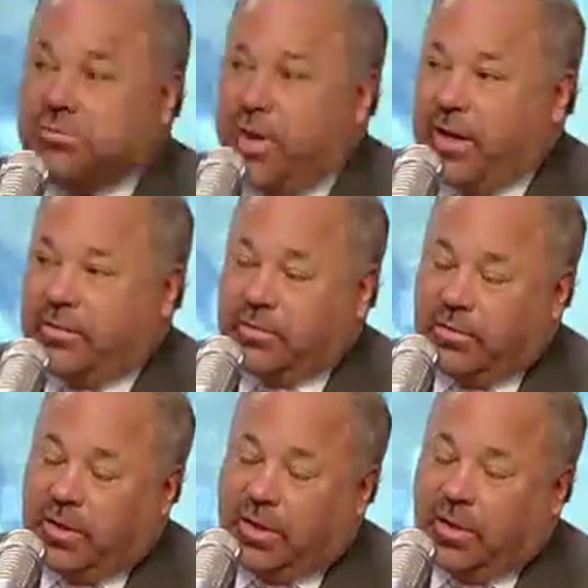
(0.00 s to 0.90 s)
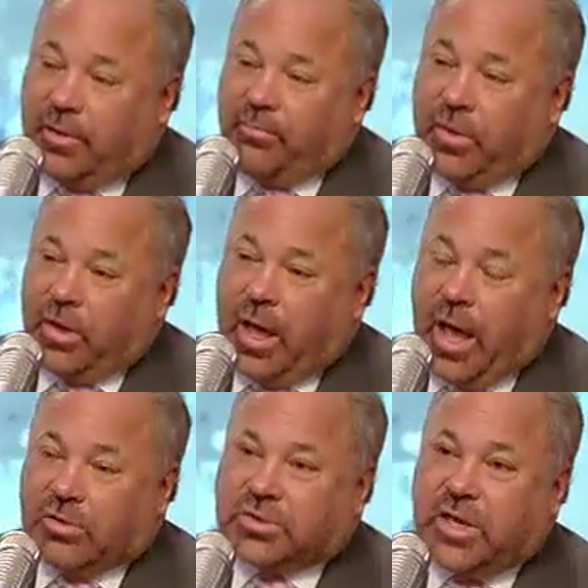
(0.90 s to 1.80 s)
made to the
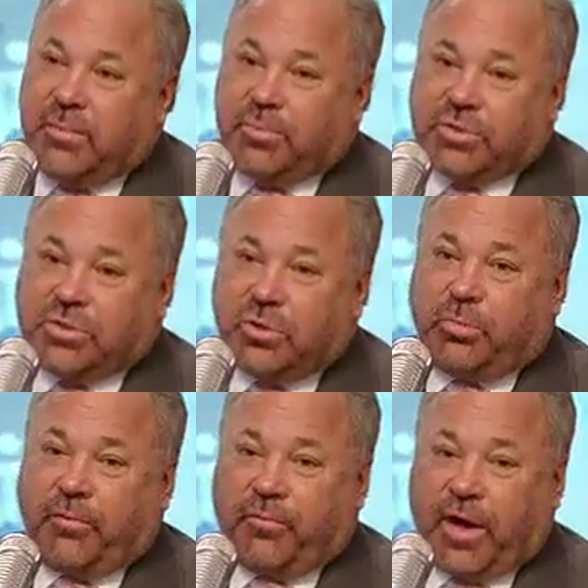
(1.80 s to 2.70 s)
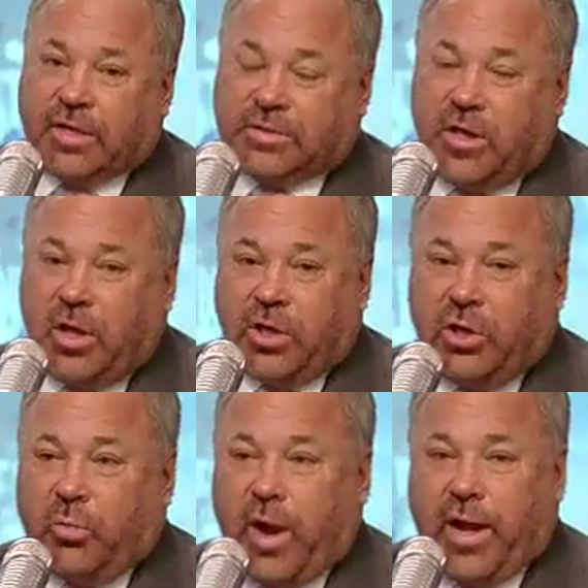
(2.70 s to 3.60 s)
housekeeper supervisor,
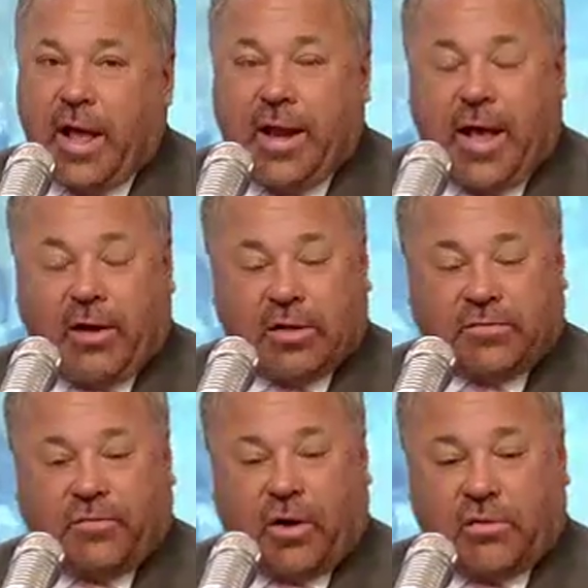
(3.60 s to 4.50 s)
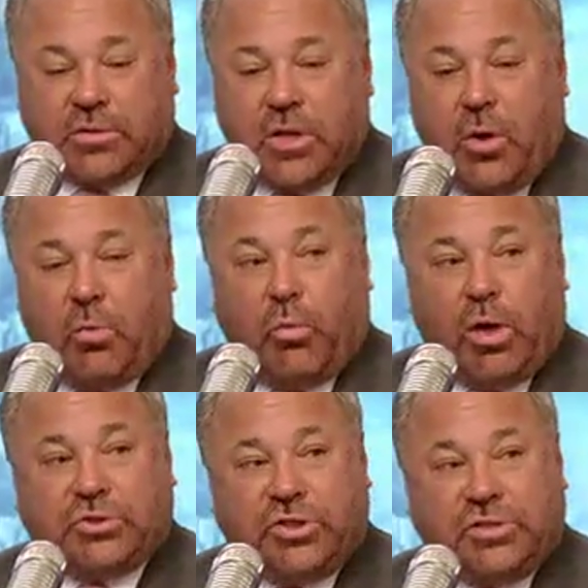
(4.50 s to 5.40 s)
you weigh that out as far as
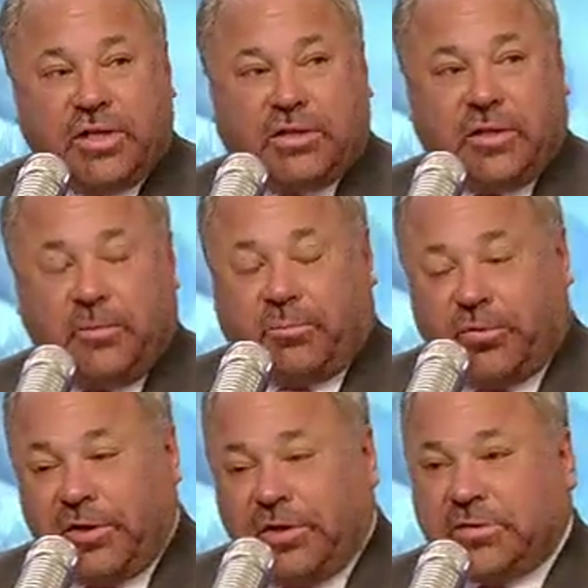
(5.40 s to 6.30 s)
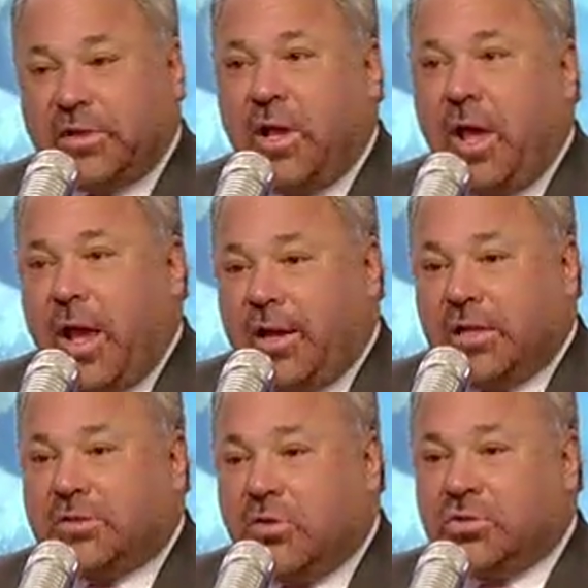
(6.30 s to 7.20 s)
what she said to the police. And
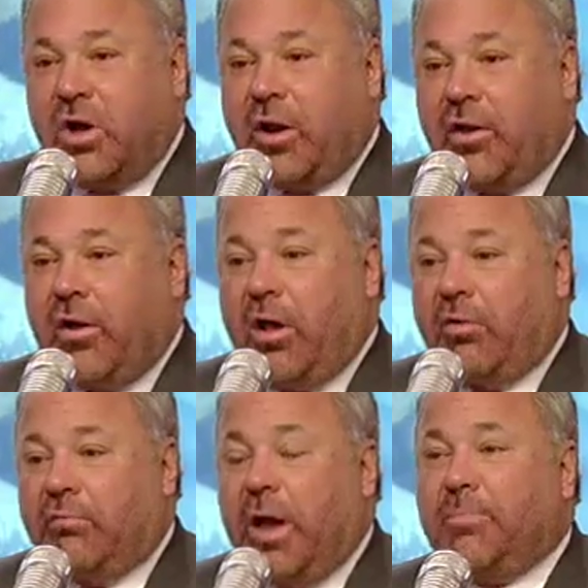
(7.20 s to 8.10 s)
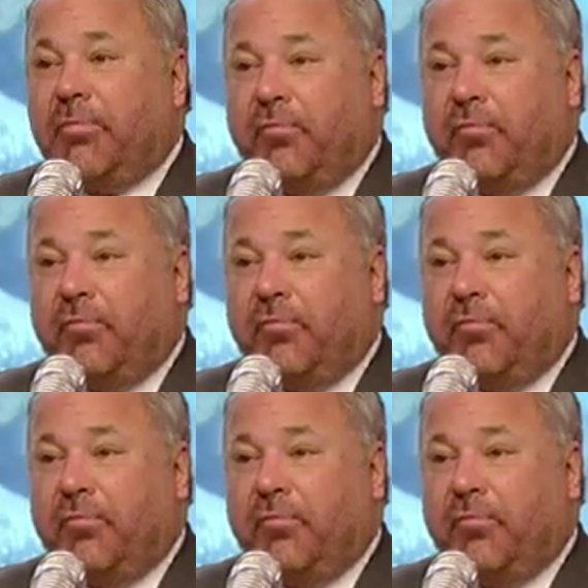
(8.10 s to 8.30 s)
this goes on and on. And right before...